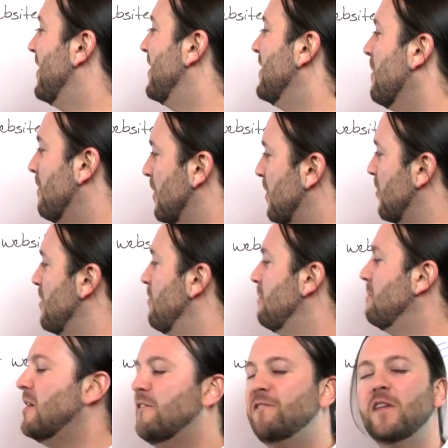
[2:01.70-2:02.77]
Number 3 would
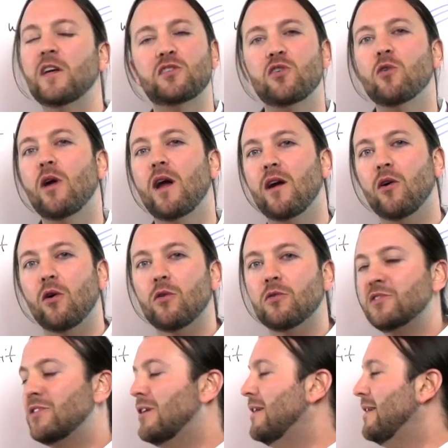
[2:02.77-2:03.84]
be fix your
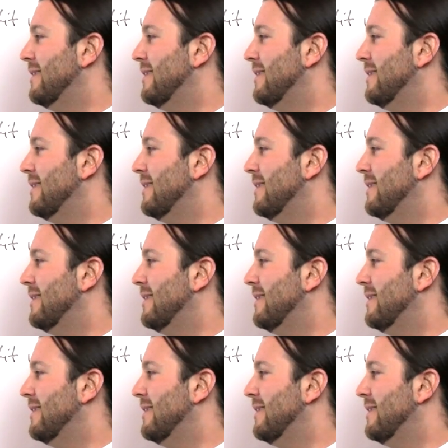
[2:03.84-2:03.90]
errors.